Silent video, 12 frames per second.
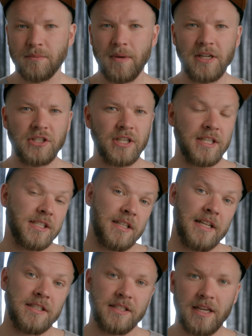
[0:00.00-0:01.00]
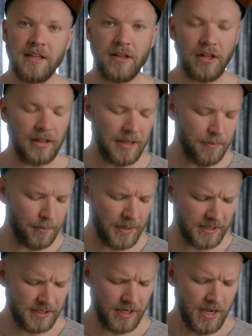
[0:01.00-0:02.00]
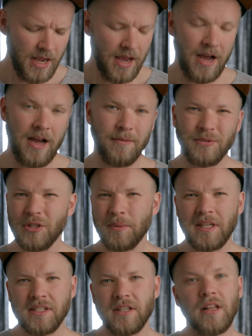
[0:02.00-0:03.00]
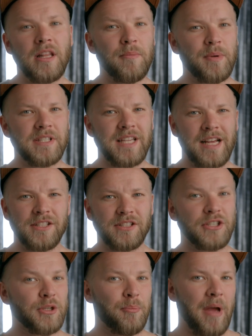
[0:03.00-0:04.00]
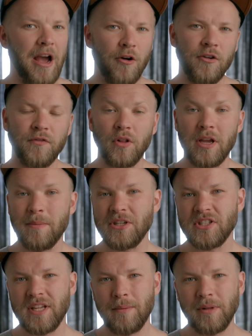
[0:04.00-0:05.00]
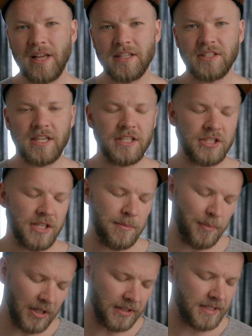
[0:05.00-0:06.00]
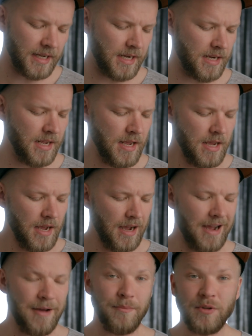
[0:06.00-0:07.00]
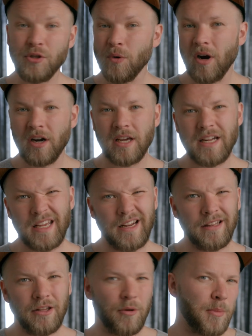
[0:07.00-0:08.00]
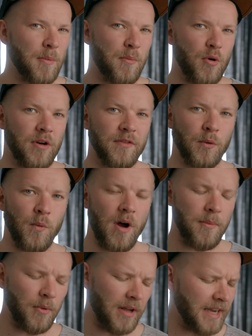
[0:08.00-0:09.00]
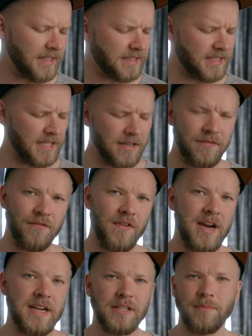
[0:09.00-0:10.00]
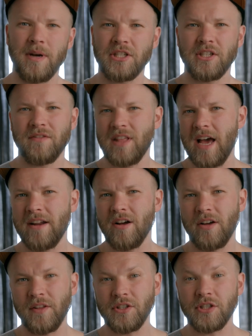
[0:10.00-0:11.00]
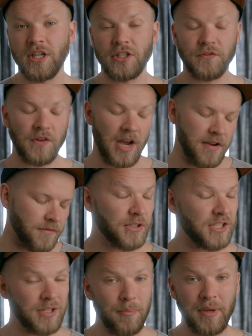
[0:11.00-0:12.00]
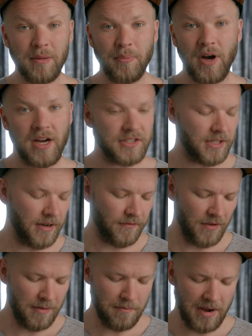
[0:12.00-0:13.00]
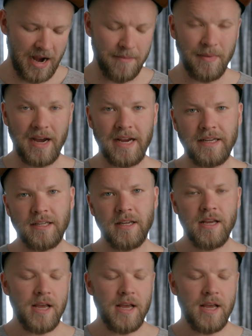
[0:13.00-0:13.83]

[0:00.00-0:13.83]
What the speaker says: much as, let's say, the Olympus, just because the Olympus has such a powerful image stabilization built in. You are going to get a little bit more of the wobble. I didn't find as much of that on the GH5, which is a big positive in my mind.